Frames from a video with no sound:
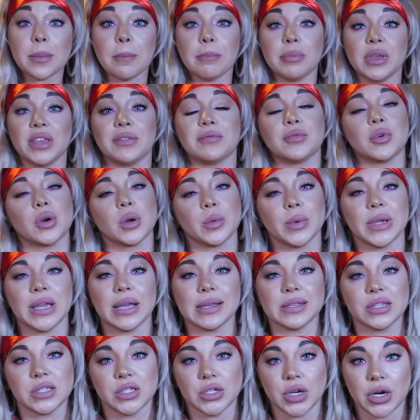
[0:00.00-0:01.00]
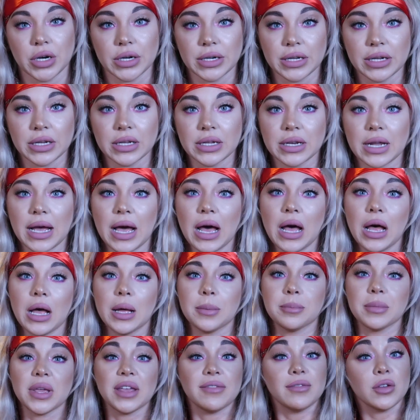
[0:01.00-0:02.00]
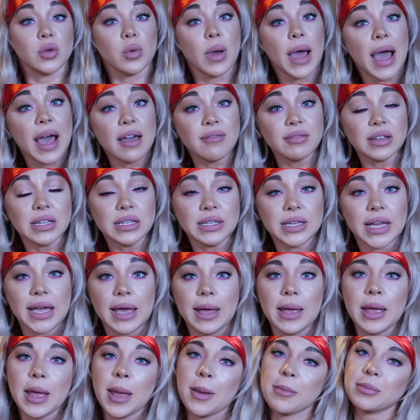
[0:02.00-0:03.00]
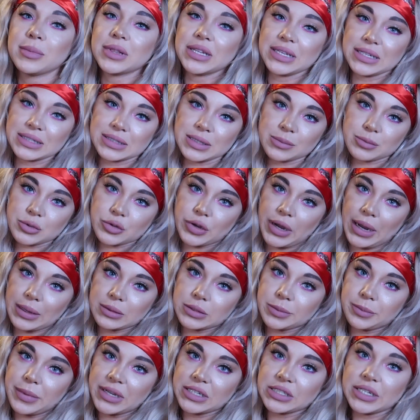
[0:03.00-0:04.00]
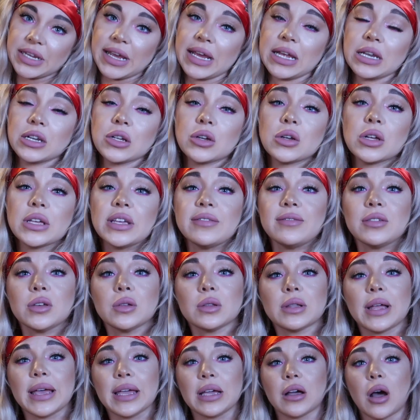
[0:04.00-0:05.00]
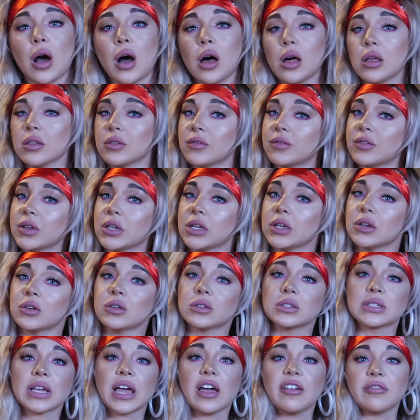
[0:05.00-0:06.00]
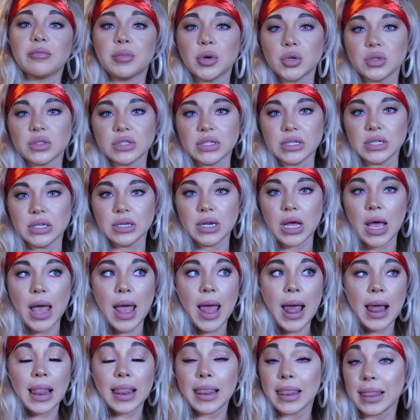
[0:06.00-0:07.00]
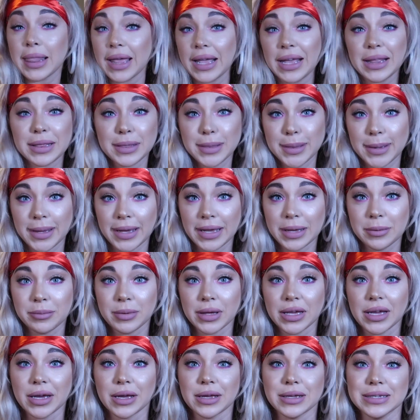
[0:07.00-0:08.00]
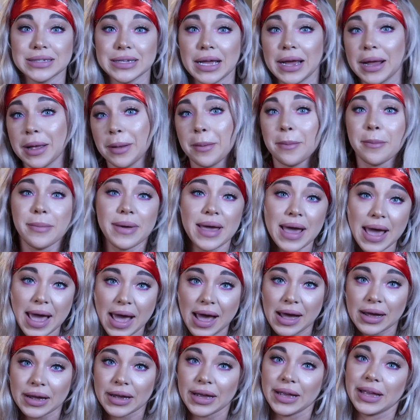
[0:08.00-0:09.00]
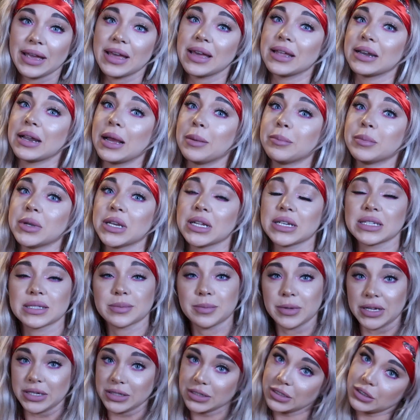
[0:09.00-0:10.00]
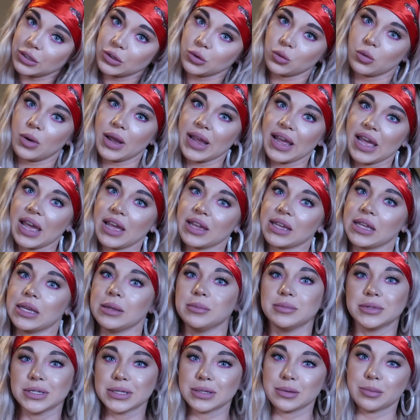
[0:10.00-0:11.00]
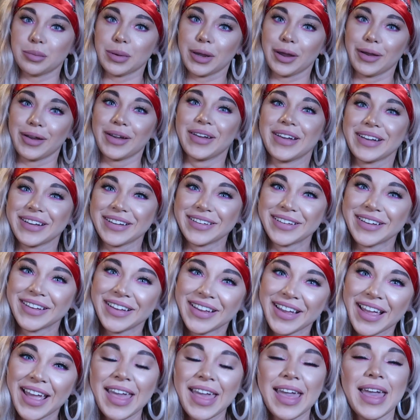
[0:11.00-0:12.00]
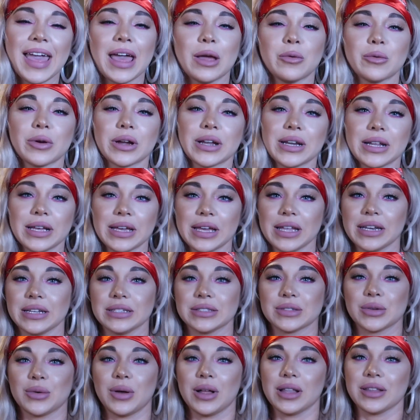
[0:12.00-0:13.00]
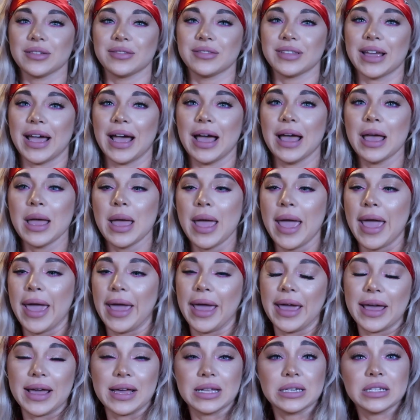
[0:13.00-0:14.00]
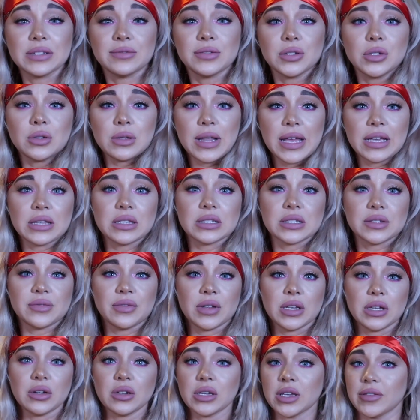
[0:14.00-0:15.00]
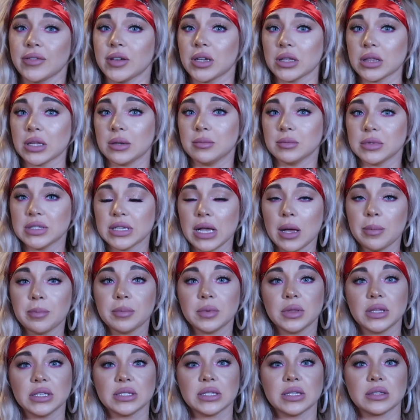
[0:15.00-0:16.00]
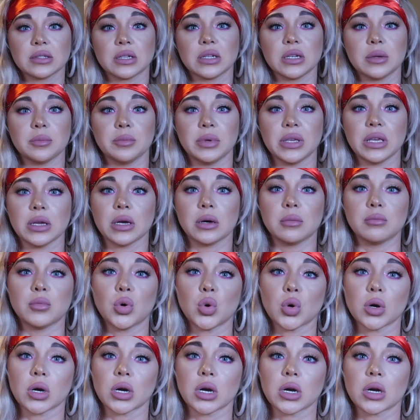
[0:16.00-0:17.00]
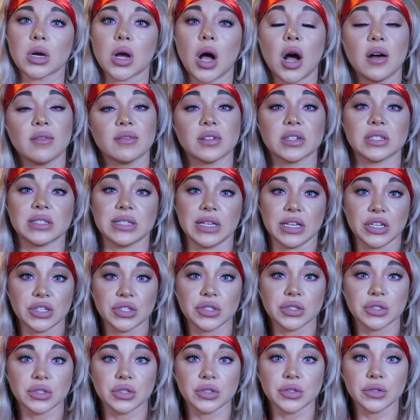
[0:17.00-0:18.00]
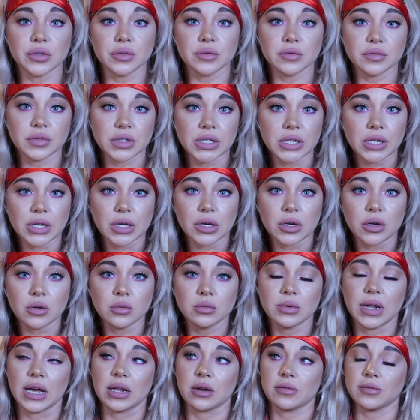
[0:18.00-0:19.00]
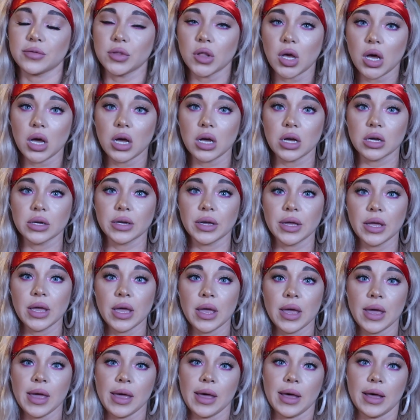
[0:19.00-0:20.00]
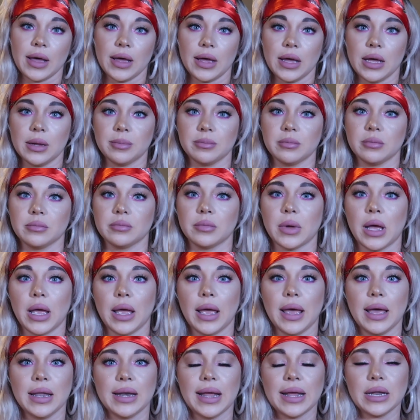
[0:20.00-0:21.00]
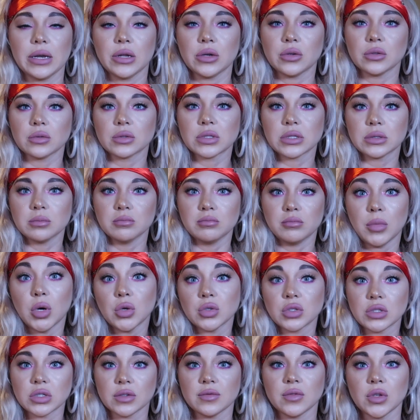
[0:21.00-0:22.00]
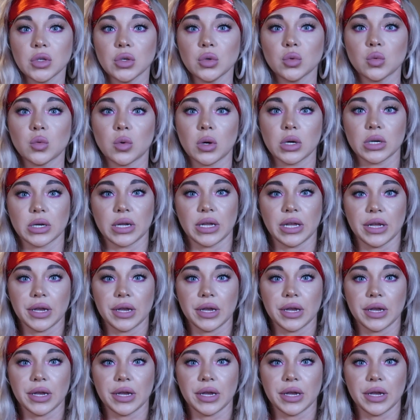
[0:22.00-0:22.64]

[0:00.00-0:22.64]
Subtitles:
before we get started, if you haven't yet, please subscribe to my channel if you like all the videos I have posted lately, because I am back and I'm going to explain to you why I keep disappearing and we're going to get into all of that. And if you like this video, give it a thumbs up. This is going to be a more conversational video, not a vlog. And I know most of you want to